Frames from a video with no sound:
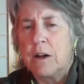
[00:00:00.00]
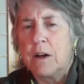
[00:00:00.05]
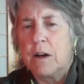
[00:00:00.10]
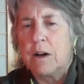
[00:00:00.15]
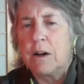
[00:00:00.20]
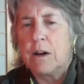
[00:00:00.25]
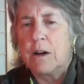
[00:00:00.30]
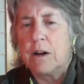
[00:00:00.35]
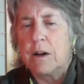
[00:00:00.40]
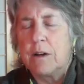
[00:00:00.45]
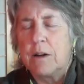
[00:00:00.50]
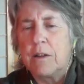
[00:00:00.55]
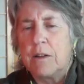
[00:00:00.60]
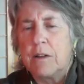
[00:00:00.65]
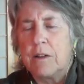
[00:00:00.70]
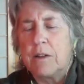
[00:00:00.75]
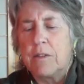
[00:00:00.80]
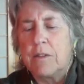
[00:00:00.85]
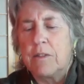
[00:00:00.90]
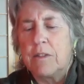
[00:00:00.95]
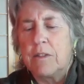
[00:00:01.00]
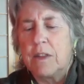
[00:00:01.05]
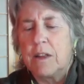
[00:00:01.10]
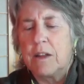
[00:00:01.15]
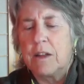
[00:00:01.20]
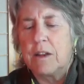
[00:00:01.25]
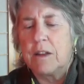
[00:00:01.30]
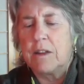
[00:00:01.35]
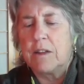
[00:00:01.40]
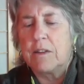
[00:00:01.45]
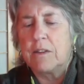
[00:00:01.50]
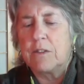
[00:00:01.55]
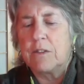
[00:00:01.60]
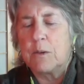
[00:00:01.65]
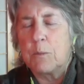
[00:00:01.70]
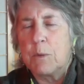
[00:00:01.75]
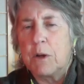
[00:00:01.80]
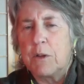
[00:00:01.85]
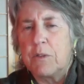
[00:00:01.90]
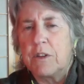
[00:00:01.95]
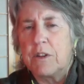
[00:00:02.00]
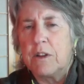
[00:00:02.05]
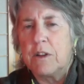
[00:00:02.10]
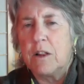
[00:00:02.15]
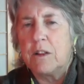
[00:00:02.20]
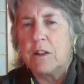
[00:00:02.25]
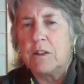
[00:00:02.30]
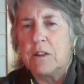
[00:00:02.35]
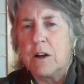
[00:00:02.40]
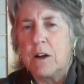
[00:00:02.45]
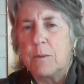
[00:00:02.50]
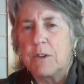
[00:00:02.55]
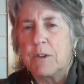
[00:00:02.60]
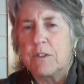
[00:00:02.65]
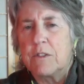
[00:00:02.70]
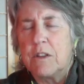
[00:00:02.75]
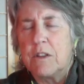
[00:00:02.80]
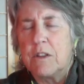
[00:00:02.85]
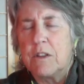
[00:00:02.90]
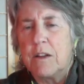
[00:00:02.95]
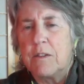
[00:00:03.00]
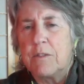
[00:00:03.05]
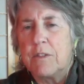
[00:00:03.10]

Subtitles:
that is about the Dalai Lama's life.